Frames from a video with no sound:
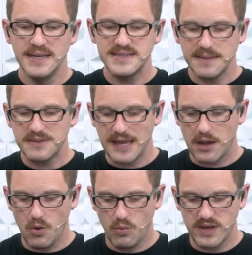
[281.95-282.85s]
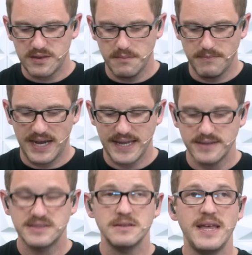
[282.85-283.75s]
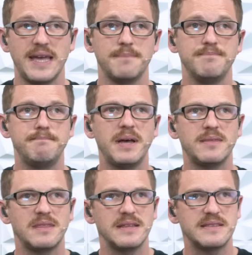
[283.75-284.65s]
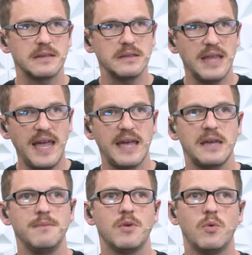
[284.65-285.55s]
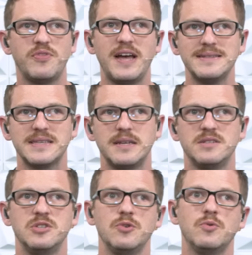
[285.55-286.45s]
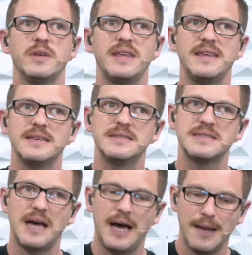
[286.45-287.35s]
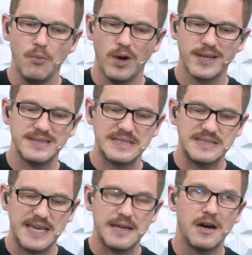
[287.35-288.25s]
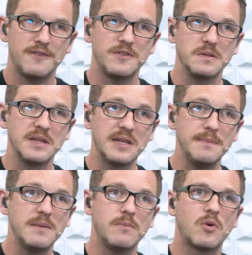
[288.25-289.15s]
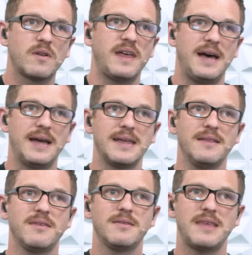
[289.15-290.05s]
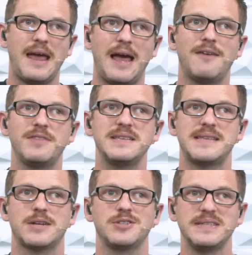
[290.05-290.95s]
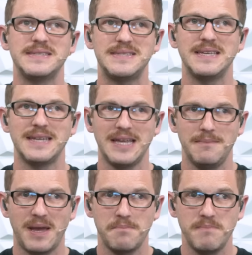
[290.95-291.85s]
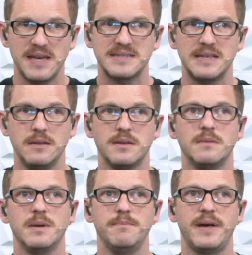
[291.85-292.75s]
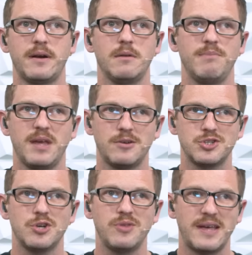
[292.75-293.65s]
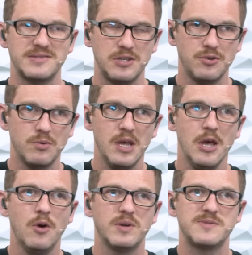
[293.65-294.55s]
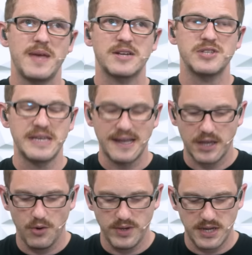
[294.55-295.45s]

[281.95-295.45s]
Same thing with my delay. But the delay, what that's going to do is I'm wanting to take off a little bit more to the high end to have this actually sit in my mix a little bit better. And I'll show that to you once we actually get going